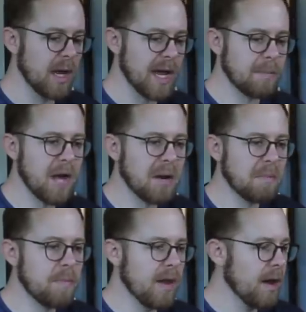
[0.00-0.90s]

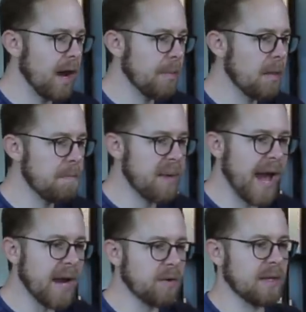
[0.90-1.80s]
I'm on
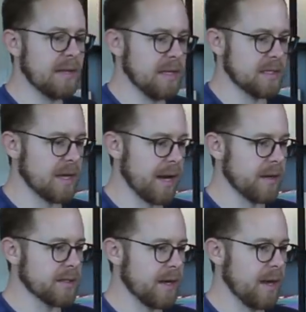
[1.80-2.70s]
battery the
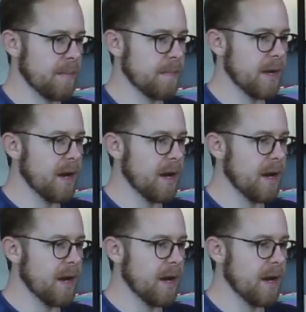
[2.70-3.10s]
entire time.